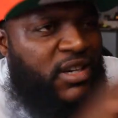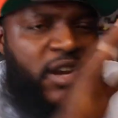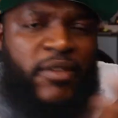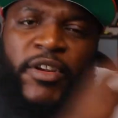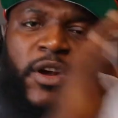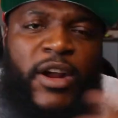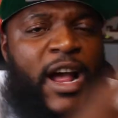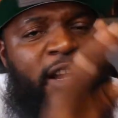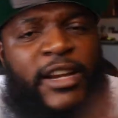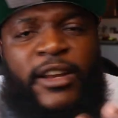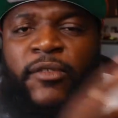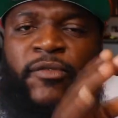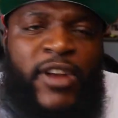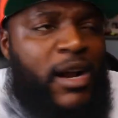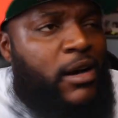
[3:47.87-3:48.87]
Give your
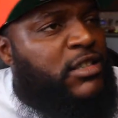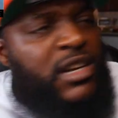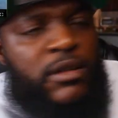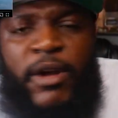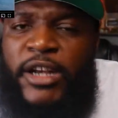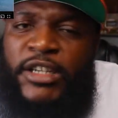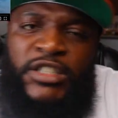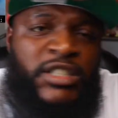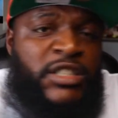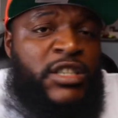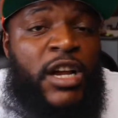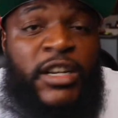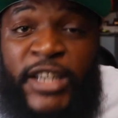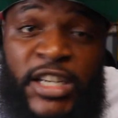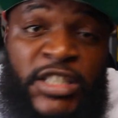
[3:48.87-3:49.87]
goddamn flowers already. She
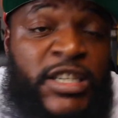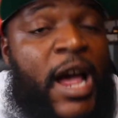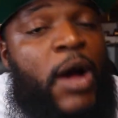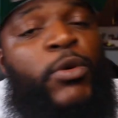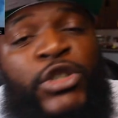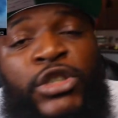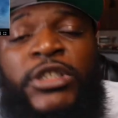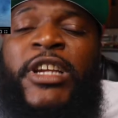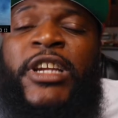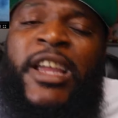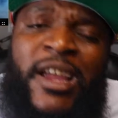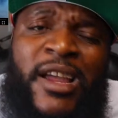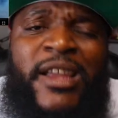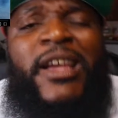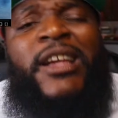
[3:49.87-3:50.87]
talked that shit. I wish,
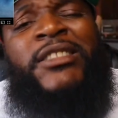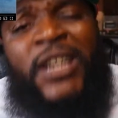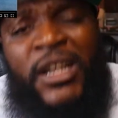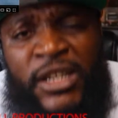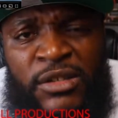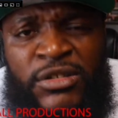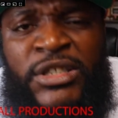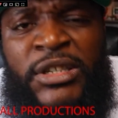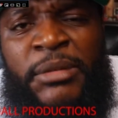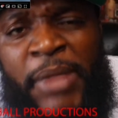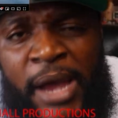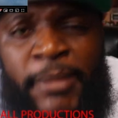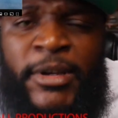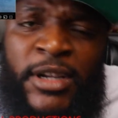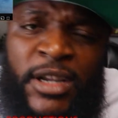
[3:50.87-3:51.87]
yeah, talk your shit,
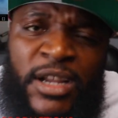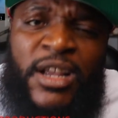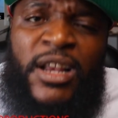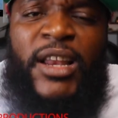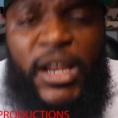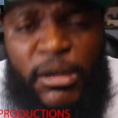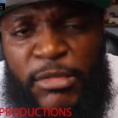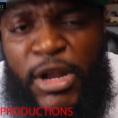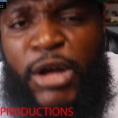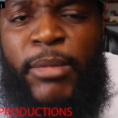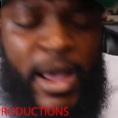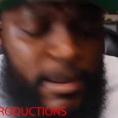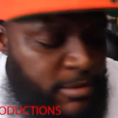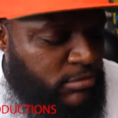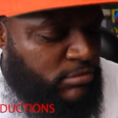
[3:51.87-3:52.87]
baby. Let them know,
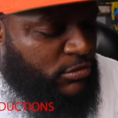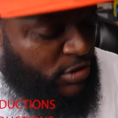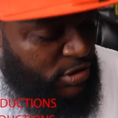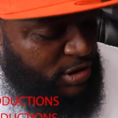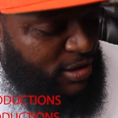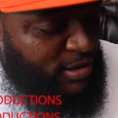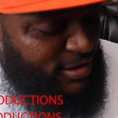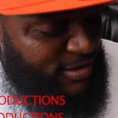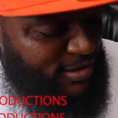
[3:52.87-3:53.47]
baby. Shit.